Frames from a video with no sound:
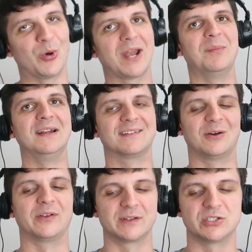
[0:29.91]
What it means,
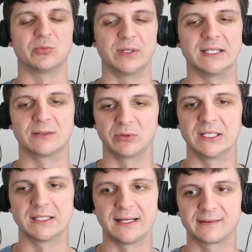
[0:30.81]
though, is that she really
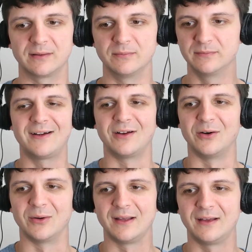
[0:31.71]
likes him. I don't
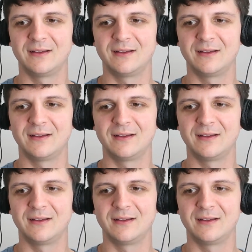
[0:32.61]
know.